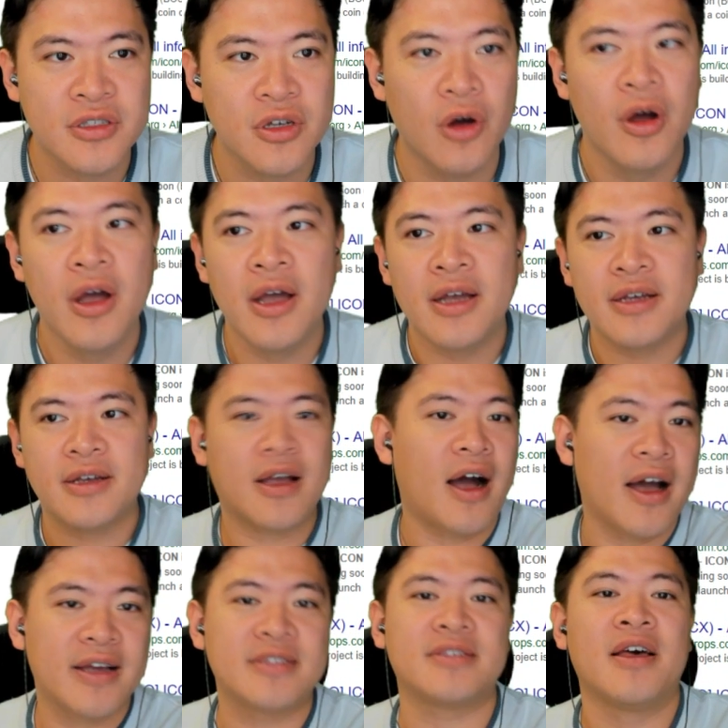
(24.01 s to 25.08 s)
So
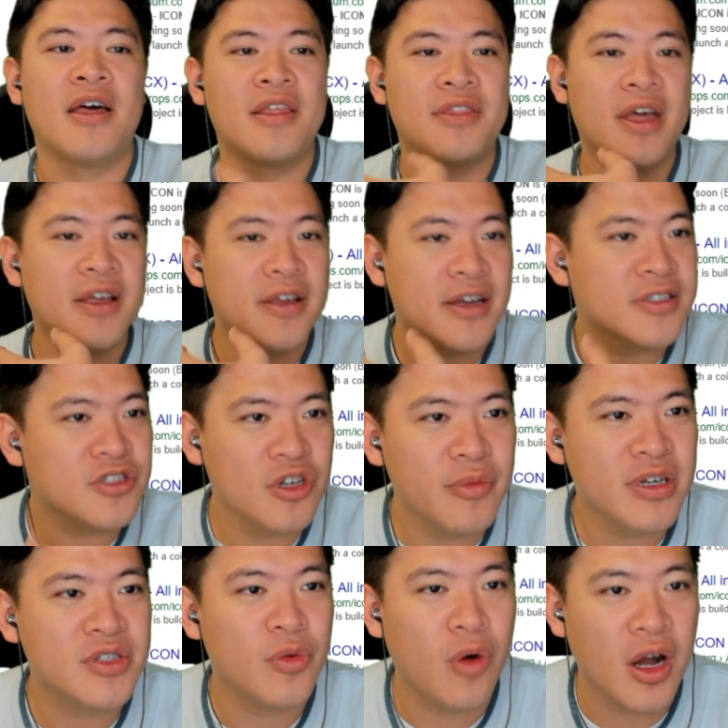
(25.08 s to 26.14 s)
guys, thank you guys so
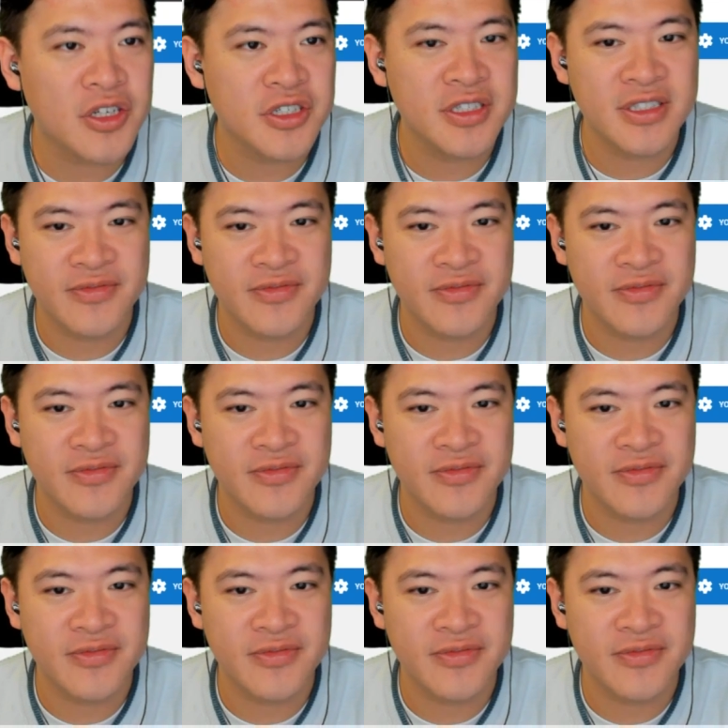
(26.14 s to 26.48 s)
much for watching.